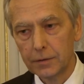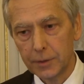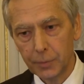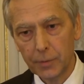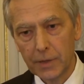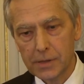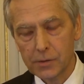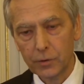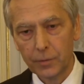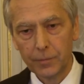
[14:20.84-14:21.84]

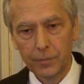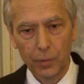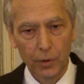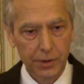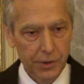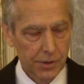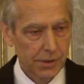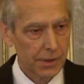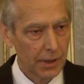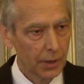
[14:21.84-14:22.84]
diplomats or
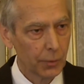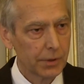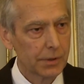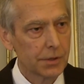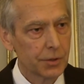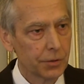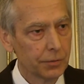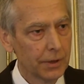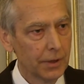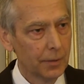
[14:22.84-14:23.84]
politicians dealing with this issue,
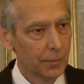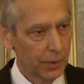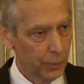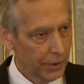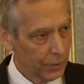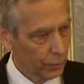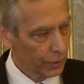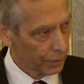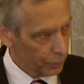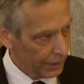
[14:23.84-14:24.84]
but we need to
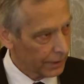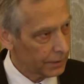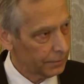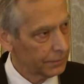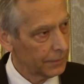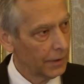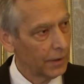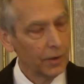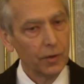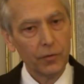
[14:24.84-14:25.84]
work together
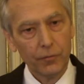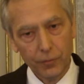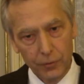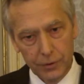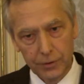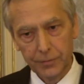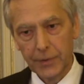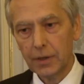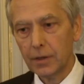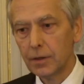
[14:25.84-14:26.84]
for the
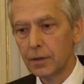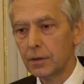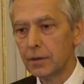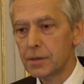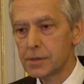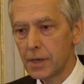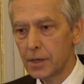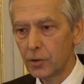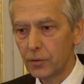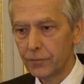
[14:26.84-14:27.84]

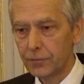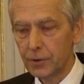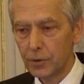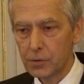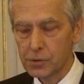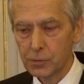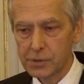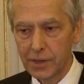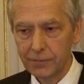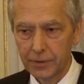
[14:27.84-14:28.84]
sake of those who
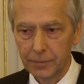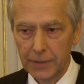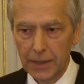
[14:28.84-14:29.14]
suffer.